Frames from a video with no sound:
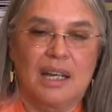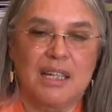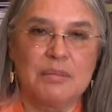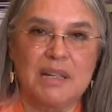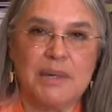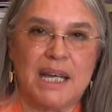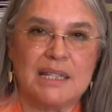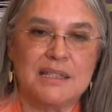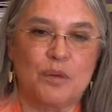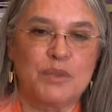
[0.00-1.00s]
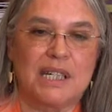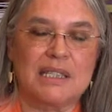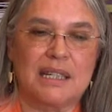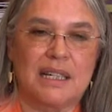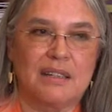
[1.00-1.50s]
In my past
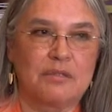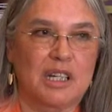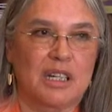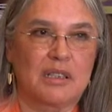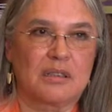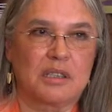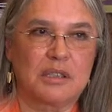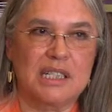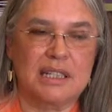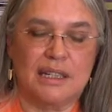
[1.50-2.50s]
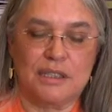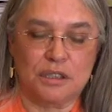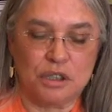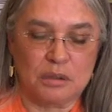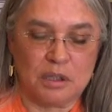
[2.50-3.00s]
updates, I have uh, decided
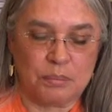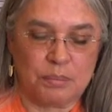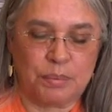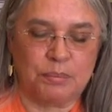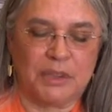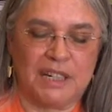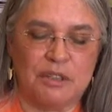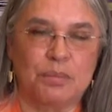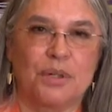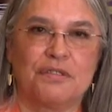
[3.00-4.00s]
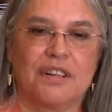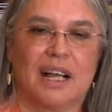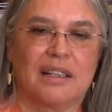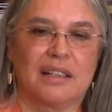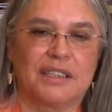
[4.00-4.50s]
to give a
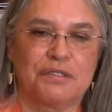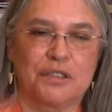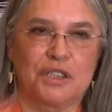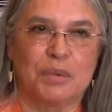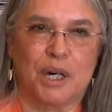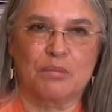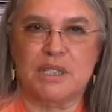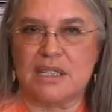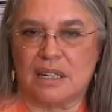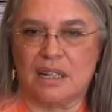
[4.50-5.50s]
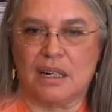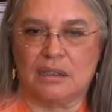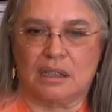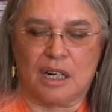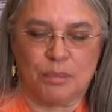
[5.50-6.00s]
profile on different departments that
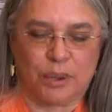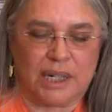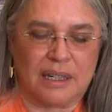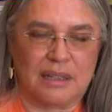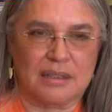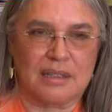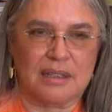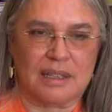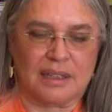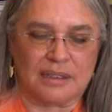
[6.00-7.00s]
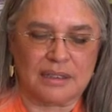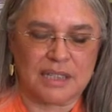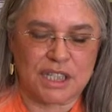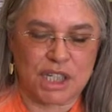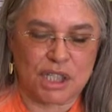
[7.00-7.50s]
are operating under the uh,
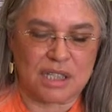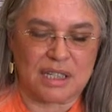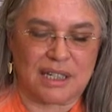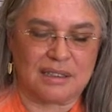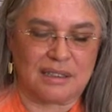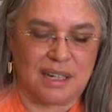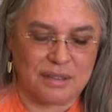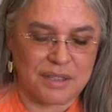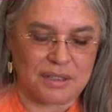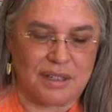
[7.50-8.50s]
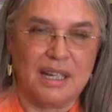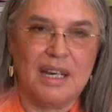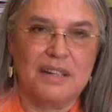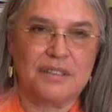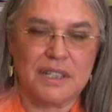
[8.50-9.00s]
Six Nations Elected Council.
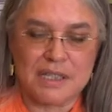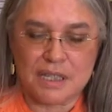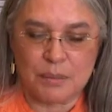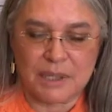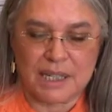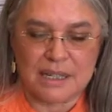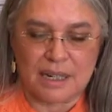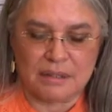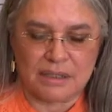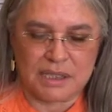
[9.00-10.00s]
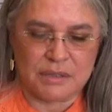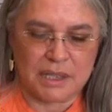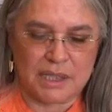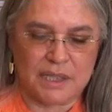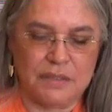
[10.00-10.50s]
For this update, I just
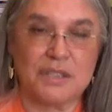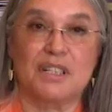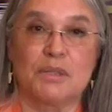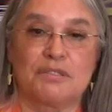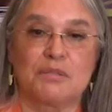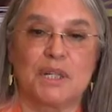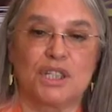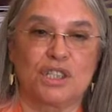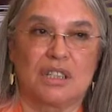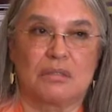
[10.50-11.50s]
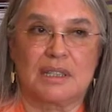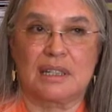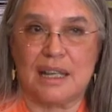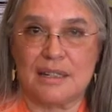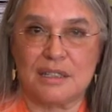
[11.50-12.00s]
want to give you some information on what
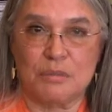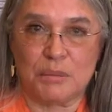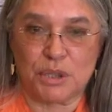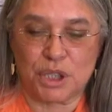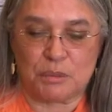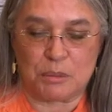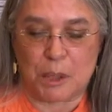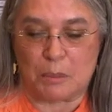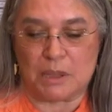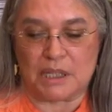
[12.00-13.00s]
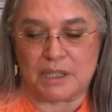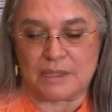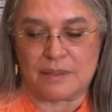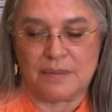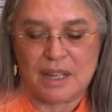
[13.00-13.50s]
the Lands and Membership Department
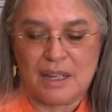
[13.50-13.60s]
does.